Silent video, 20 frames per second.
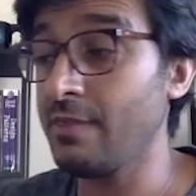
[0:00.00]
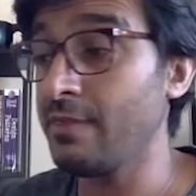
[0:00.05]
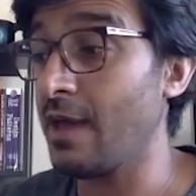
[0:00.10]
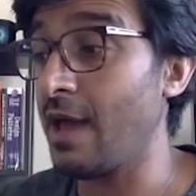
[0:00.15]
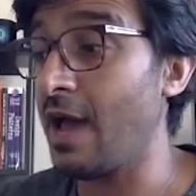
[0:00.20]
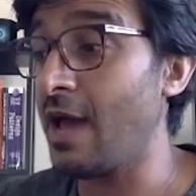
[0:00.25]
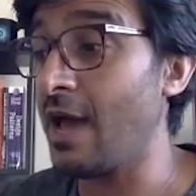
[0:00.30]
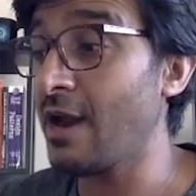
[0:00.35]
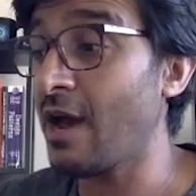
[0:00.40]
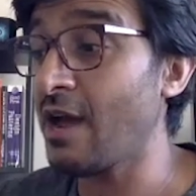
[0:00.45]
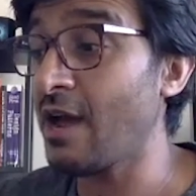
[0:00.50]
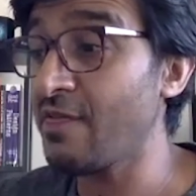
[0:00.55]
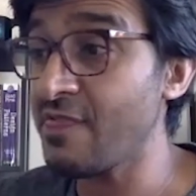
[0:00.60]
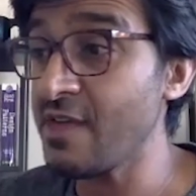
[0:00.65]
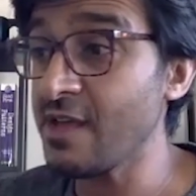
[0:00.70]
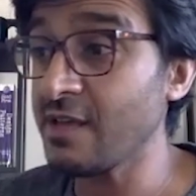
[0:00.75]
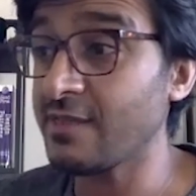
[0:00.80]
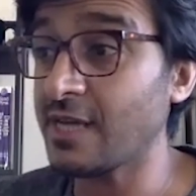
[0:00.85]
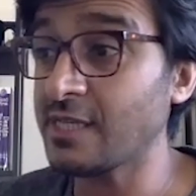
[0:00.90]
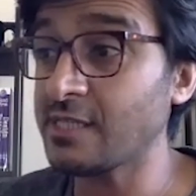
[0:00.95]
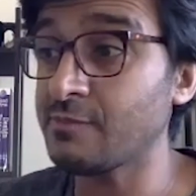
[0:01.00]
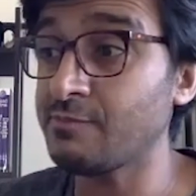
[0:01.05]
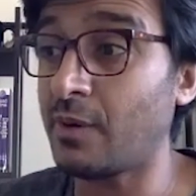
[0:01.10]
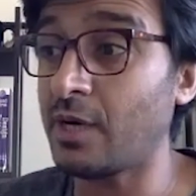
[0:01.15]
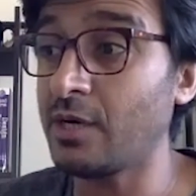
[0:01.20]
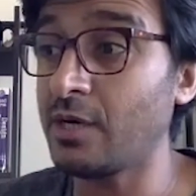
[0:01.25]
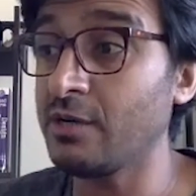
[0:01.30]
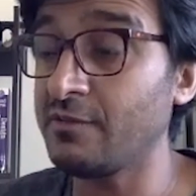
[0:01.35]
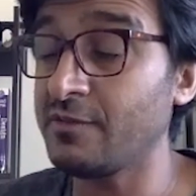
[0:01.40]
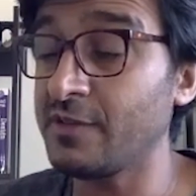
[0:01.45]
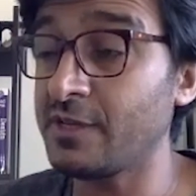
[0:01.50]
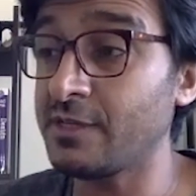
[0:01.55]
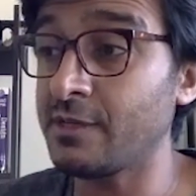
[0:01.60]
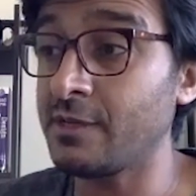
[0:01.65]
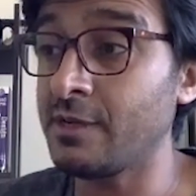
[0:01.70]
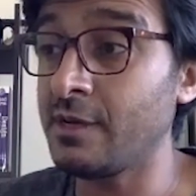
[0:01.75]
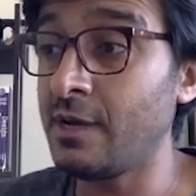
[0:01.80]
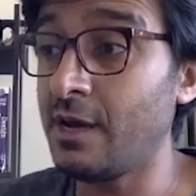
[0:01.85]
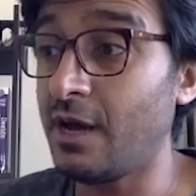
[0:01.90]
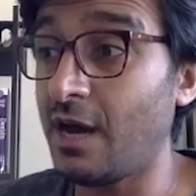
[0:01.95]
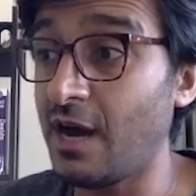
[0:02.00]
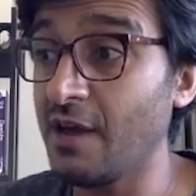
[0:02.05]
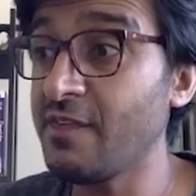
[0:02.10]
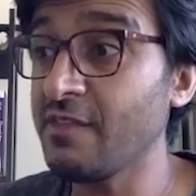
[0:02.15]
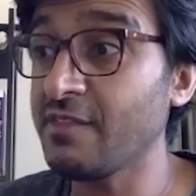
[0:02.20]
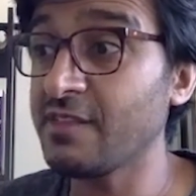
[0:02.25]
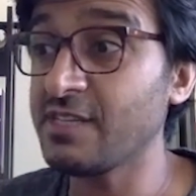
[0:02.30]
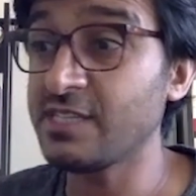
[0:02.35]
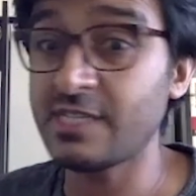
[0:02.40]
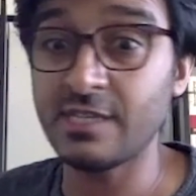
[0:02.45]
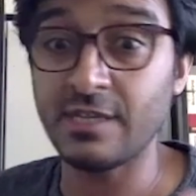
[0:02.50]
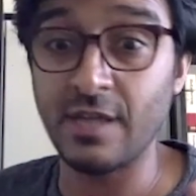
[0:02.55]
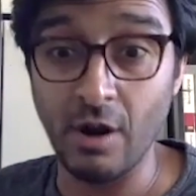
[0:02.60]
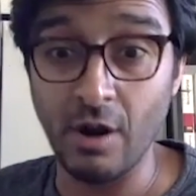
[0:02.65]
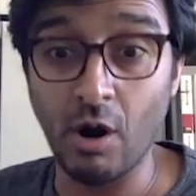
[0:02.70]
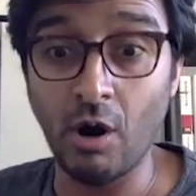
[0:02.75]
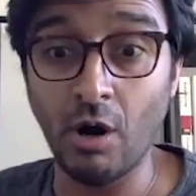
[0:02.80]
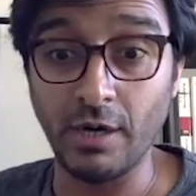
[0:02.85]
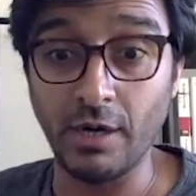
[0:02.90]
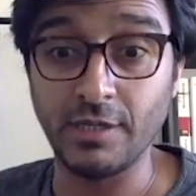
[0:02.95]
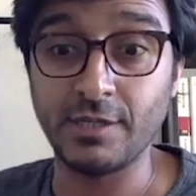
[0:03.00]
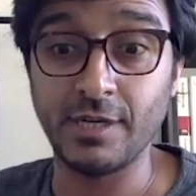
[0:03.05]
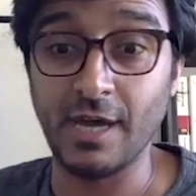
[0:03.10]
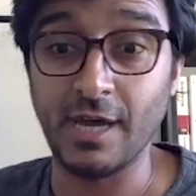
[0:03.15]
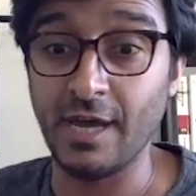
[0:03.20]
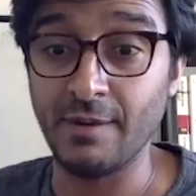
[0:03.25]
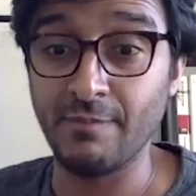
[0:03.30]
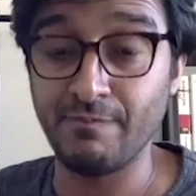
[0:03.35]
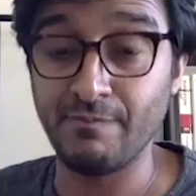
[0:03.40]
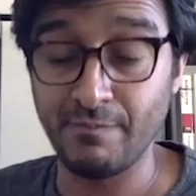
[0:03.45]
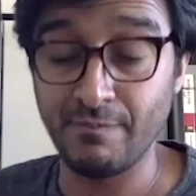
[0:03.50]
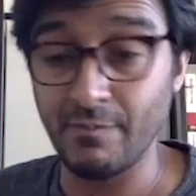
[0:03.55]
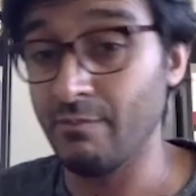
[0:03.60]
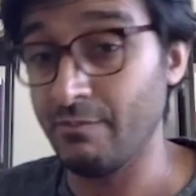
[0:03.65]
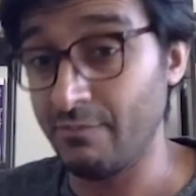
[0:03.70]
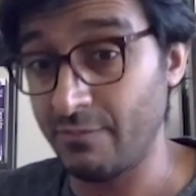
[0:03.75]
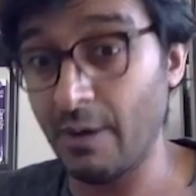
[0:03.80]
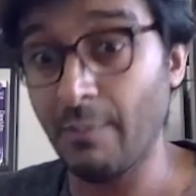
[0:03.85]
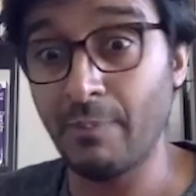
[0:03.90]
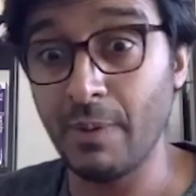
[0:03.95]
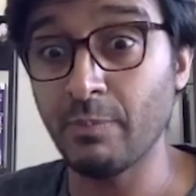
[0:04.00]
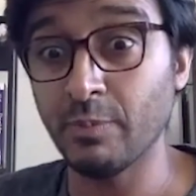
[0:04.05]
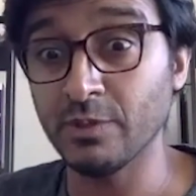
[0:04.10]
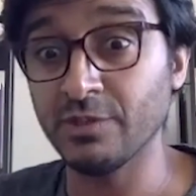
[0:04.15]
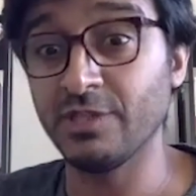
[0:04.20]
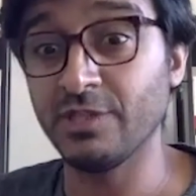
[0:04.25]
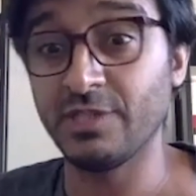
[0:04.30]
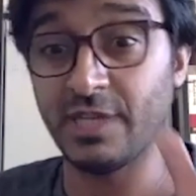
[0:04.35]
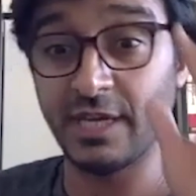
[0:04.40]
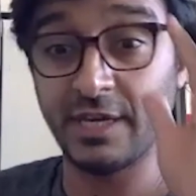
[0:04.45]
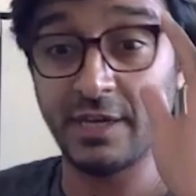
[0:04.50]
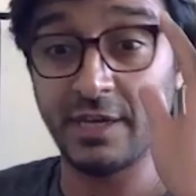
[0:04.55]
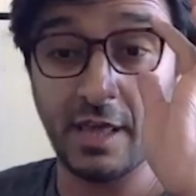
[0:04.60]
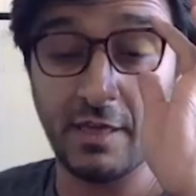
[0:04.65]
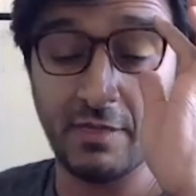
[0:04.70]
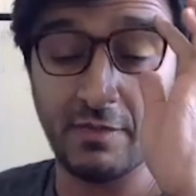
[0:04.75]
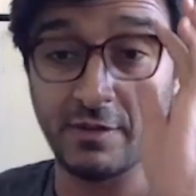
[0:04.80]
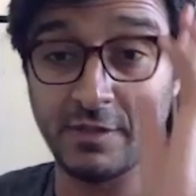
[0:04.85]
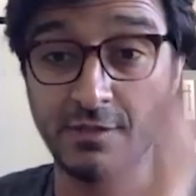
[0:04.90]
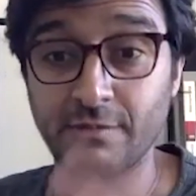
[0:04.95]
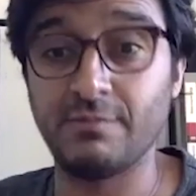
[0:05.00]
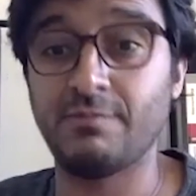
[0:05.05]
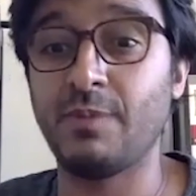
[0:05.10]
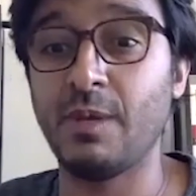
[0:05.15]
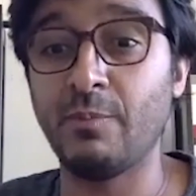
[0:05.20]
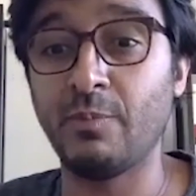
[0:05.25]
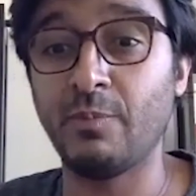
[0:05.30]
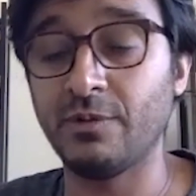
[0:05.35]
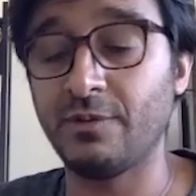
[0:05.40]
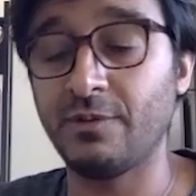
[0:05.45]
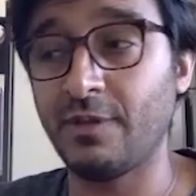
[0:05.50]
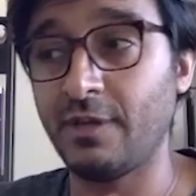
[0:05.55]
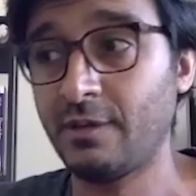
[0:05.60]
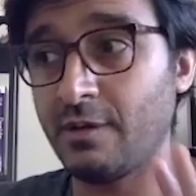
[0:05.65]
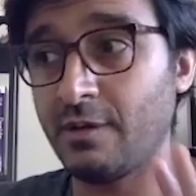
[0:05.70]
And I think that's part of it. I think this is an art, and some people disagree. People think of